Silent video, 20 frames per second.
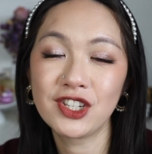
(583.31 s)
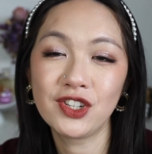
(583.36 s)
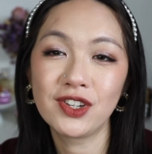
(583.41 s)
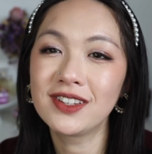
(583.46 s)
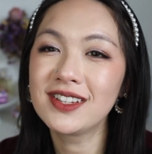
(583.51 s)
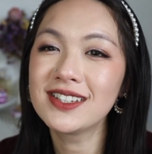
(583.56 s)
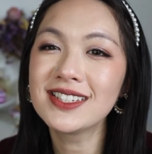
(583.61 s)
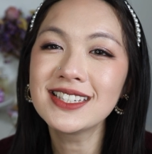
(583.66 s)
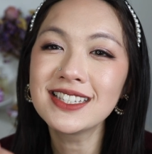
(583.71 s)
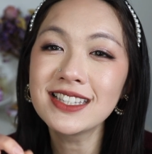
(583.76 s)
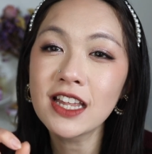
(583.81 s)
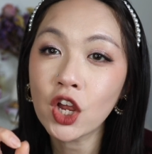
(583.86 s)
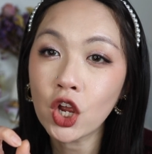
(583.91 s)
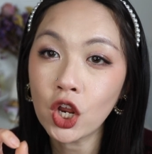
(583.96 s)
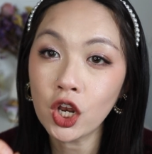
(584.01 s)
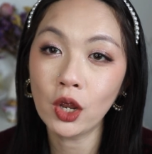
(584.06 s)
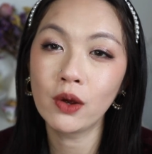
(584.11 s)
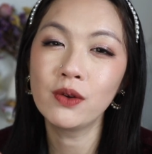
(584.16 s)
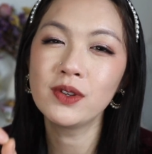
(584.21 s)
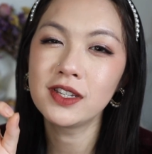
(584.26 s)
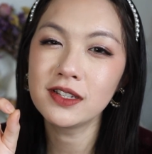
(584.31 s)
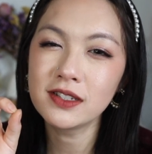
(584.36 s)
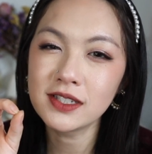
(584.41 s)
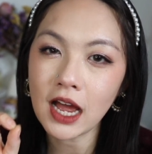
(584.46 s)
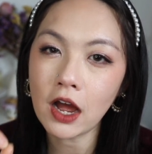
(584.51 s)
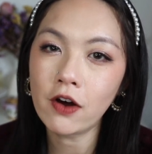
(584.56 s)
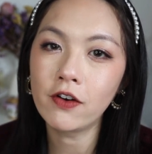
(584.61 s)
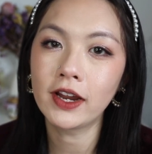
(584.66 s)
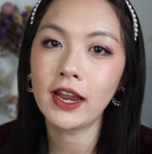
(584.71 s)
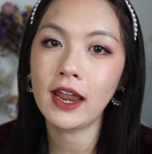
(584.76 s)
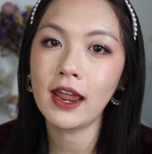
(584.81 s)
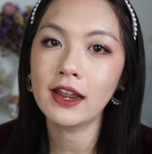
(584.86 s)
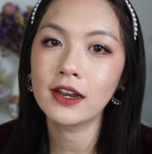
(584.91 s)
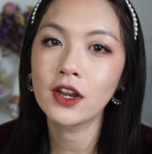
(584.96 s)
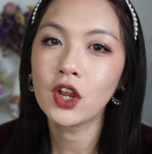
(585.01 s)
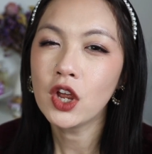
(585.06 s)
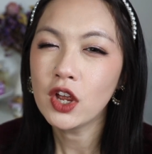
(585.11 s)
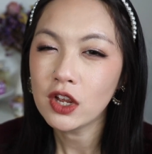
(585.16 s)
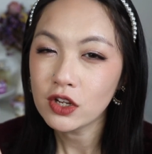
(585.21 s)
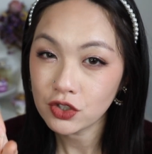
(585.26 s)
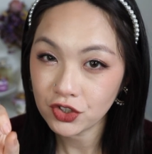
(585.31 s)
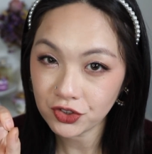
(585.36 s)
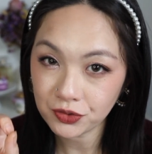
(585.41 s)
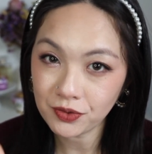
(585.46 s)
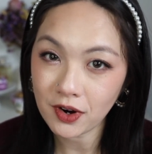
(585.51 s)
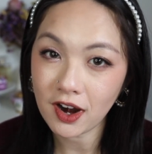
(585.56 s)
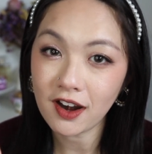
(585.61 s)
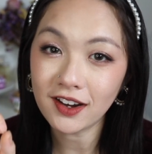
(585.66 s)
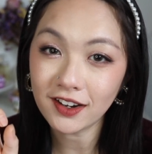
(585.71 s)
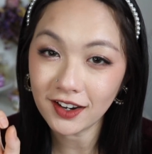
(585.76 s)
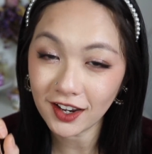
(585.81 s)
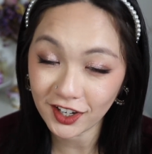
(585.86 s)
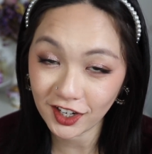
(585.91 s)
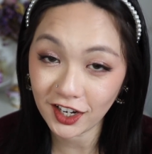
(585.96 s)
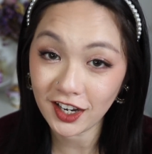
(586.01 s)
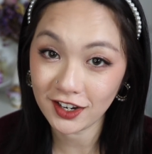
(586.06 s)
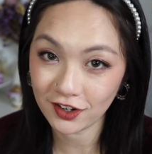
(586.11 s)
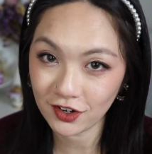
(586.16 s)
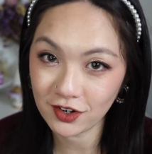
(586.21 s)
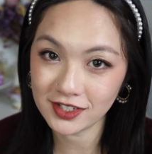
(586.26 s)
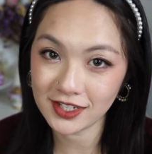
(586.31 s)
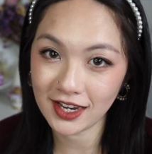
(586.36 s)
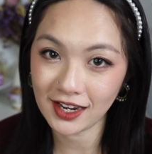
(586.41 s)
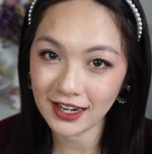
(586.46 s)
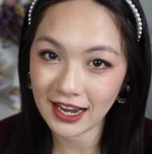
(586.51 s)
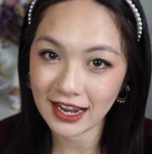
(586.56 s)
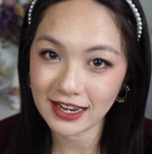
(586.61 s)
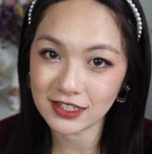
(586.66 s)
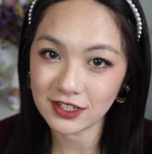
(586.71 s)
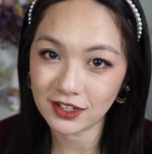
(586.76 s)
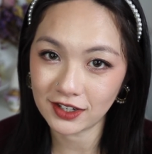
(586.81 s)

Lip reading: You know, this is the closest I'll get to wearing a clear contact lens.